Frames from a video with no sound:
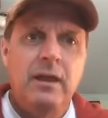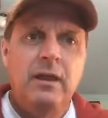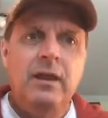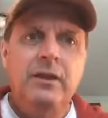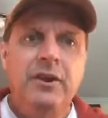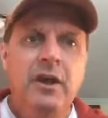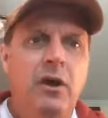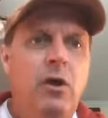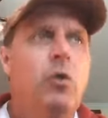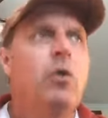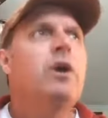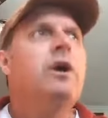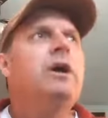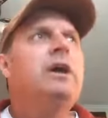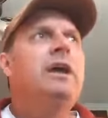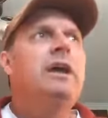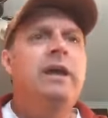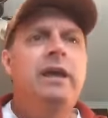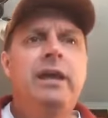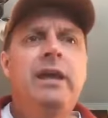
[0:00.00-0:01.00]
No,
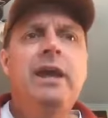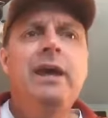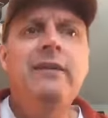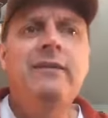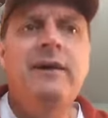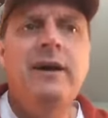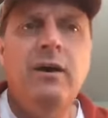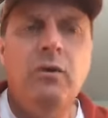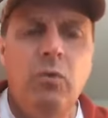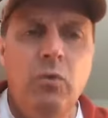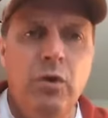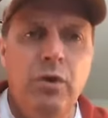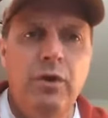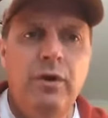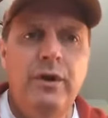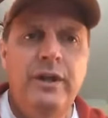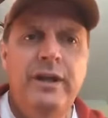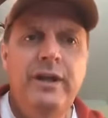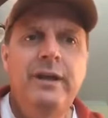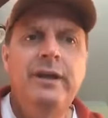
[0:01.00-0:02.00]
he had that
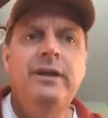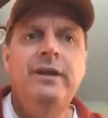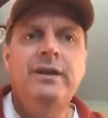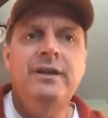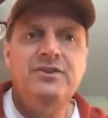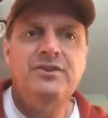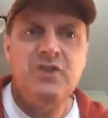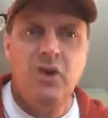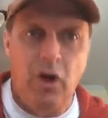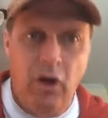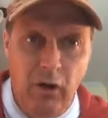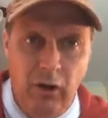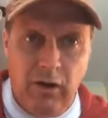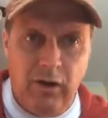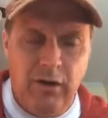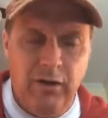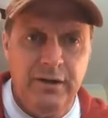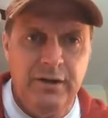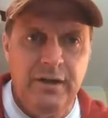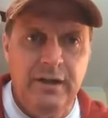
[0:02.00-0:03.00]
word hid in his
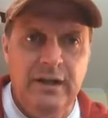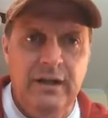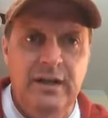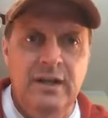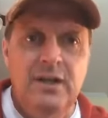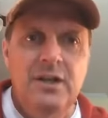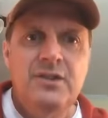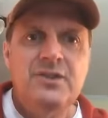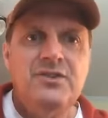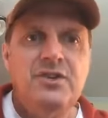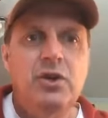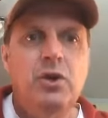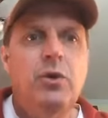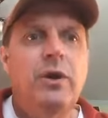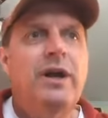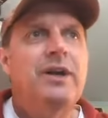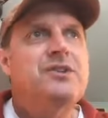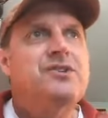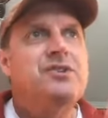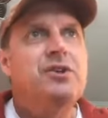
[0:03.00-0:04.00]
heart so
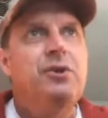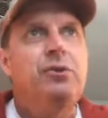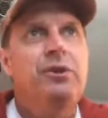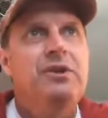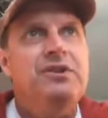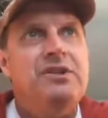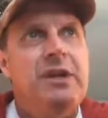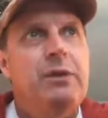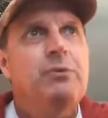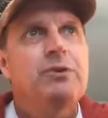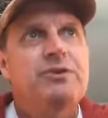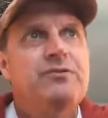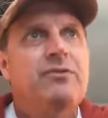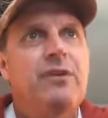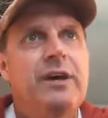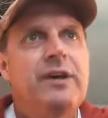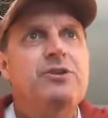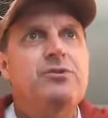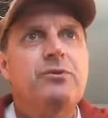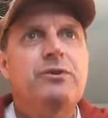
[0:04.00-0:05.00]
as soon as he was
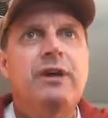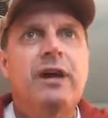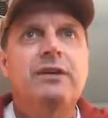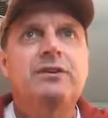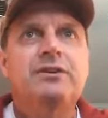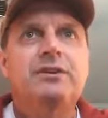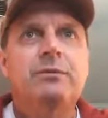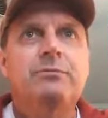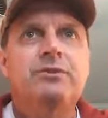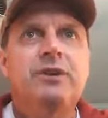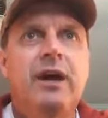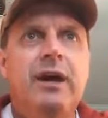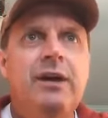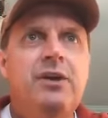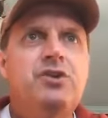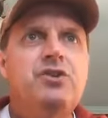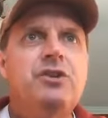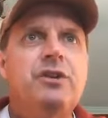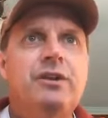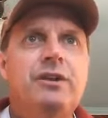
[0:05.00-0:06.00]
faced with that
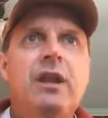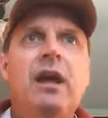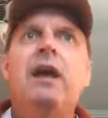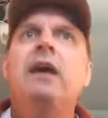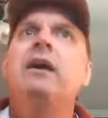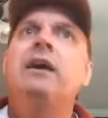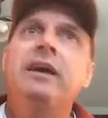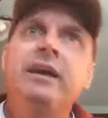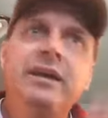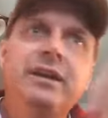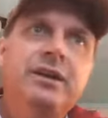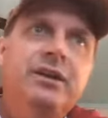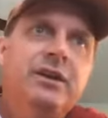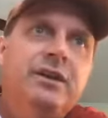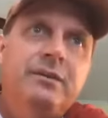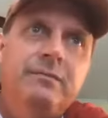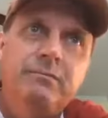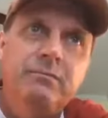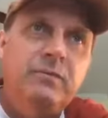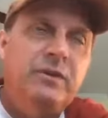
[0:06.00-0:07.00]
temptation, he
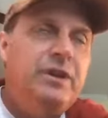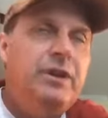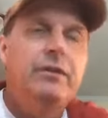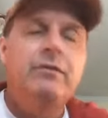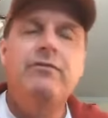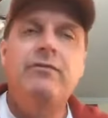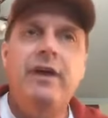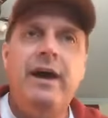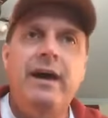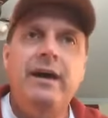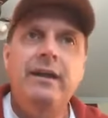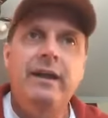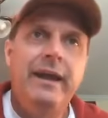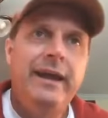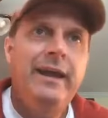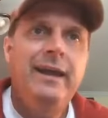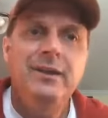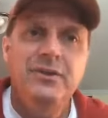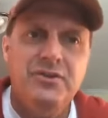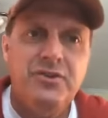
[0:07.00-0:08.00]
could give that
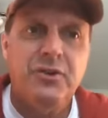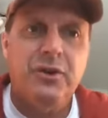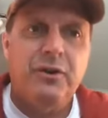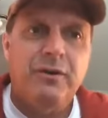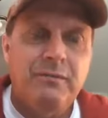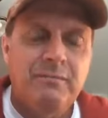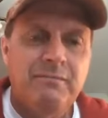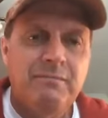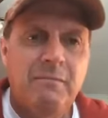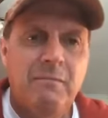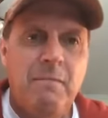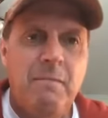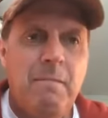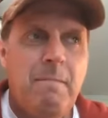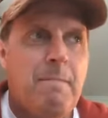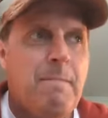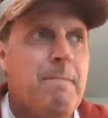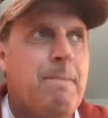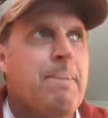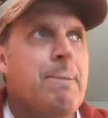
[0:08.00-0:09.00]
answer.
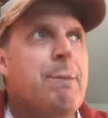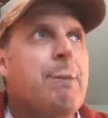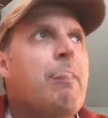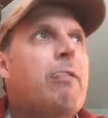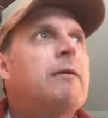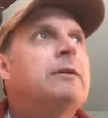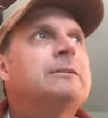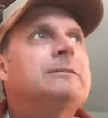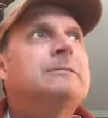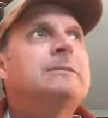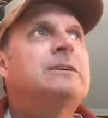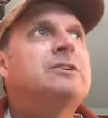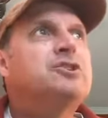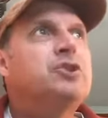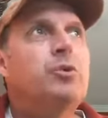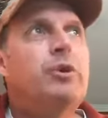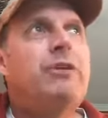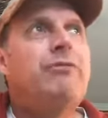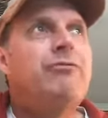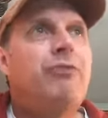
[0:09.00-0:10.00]

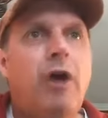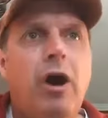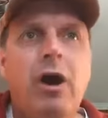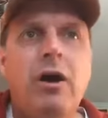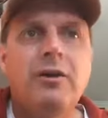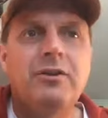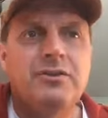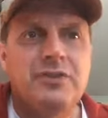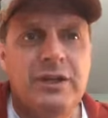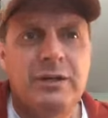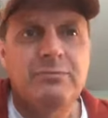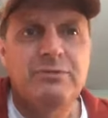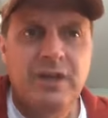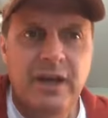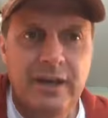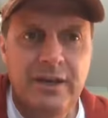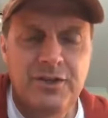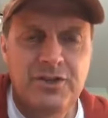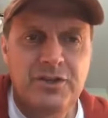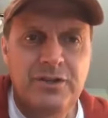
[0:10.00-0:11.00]
So he fought
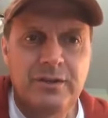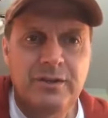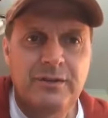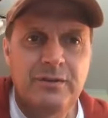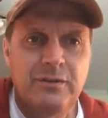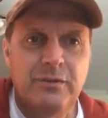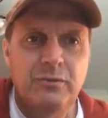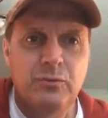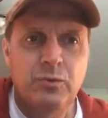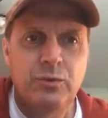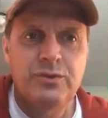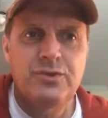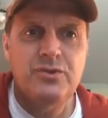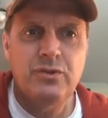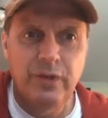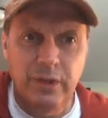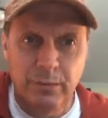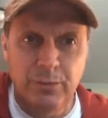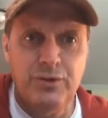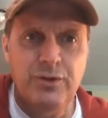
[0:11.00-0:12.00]
temptation with
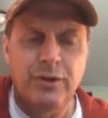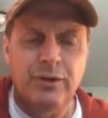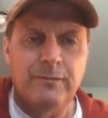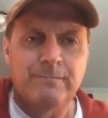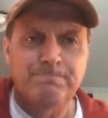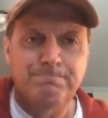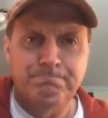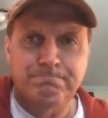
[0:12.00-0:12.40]
Scripture.